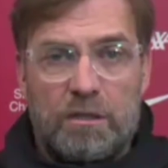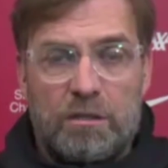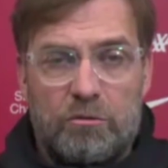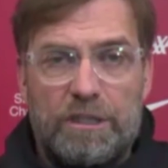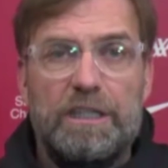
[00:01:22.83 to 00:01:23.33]

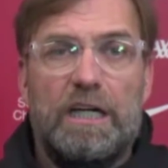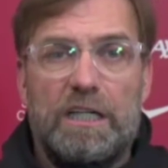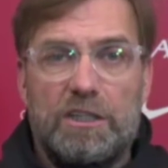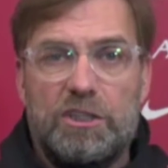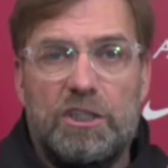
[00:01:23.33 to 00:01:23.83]
really
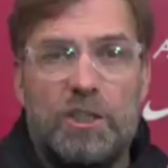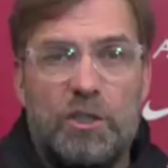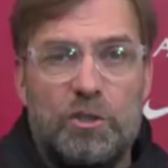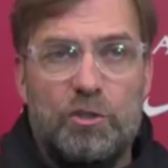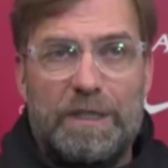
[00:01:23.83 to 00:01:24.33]
harsh
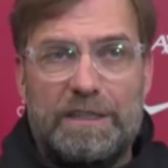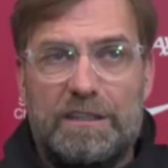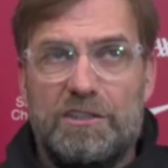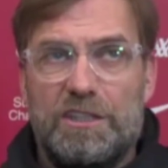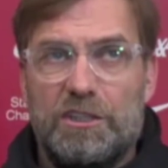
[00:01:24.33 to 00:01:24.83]
to make the
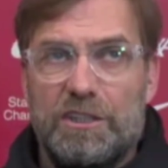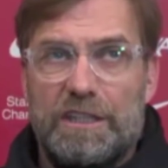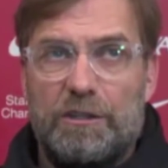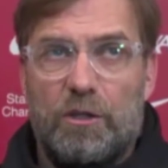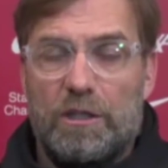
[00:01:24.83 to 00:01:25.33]
decision
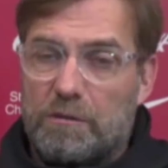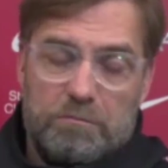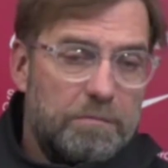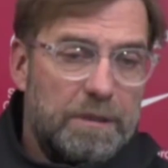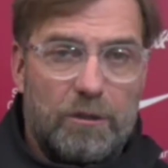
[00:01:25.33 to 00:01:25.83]
that early,
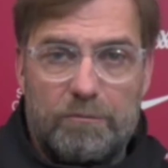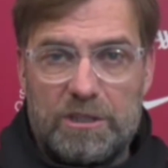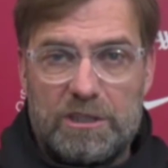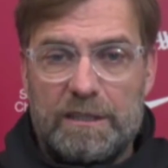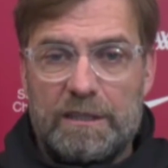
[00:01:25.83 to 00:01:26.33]
but
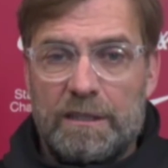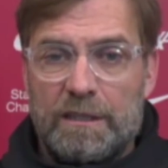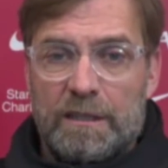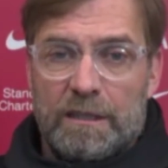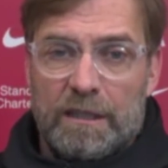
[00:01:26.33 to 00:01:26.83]
obviously
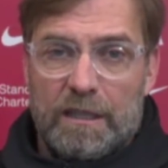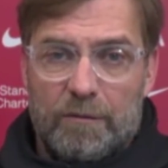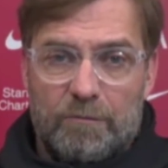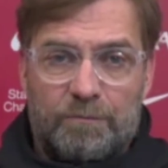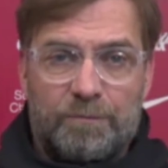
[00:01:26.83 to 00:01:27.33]

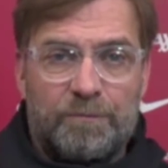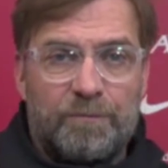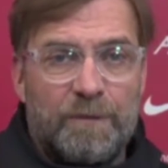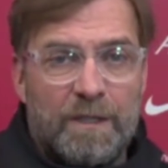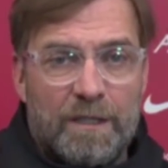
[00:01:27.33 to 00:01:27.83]

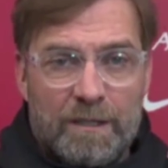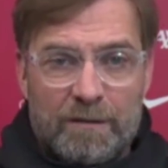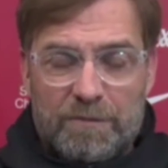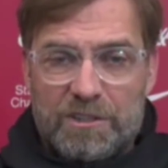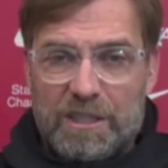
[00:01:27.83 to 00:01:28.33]

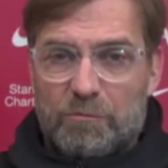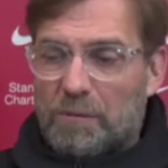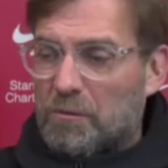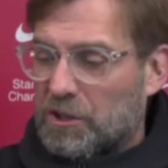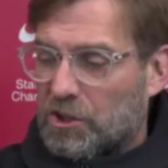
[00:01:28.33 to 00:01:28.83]
Mr.
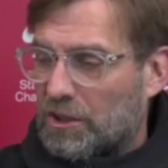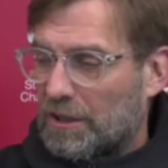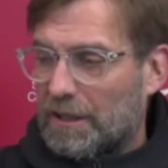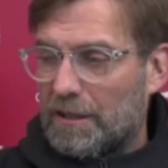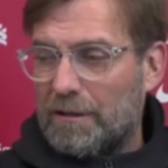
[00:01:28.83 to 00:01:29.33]
Abramovich
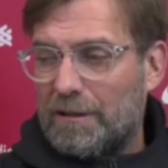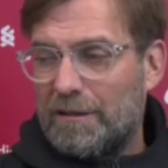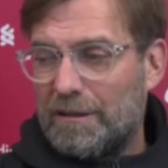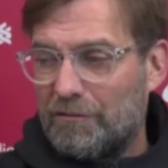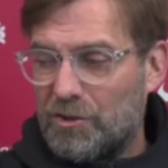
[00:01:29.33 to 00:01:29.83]

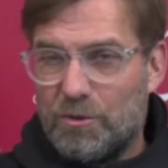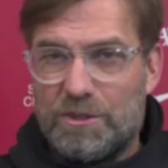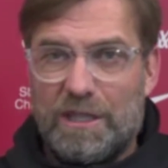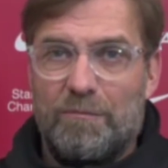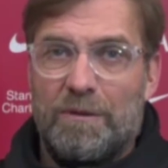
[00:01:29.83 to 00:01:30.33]
gives you
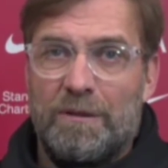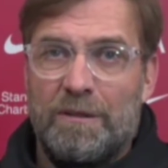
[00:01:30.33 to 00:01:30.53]
some